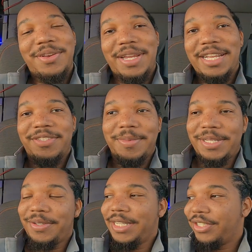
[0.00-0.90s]
canceled my
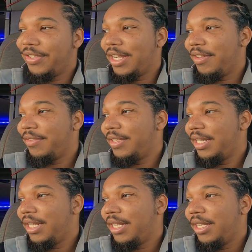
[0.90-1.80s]
little test drive,
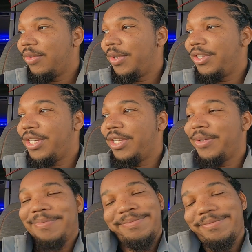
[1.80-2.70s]
which
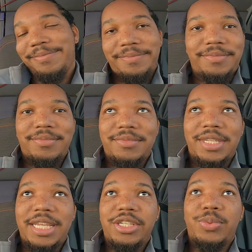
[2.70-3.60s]

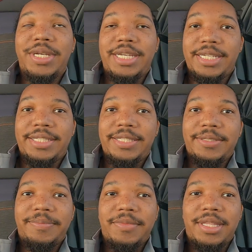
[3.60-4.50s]
is what it is.
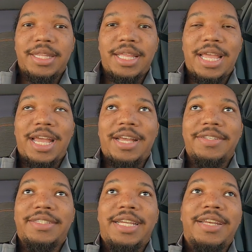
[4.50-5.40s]

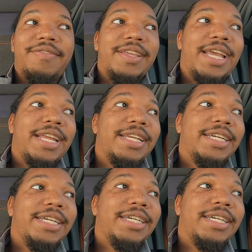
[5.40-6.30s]
Outside of that,
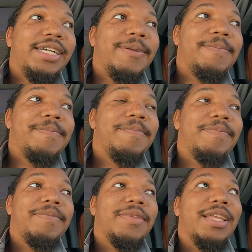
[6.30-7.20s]

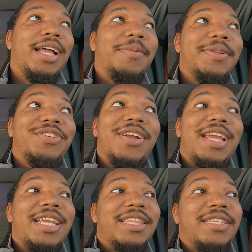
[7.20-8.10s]
I'm gonna
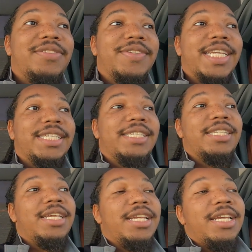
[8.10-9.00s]
try and get this
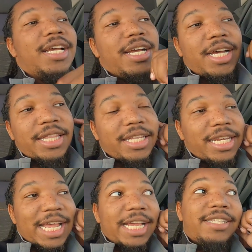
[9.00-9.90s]
fixed. The
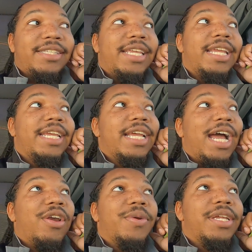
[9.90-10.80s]
last thing
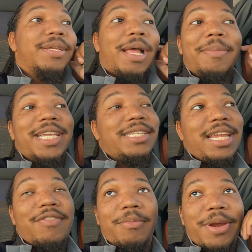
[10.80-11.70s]
I basically
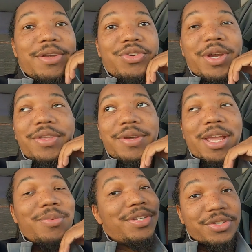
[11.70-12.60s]
have a brand new trailer
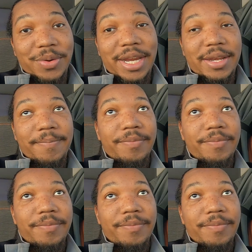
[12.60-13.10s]
now, which is great.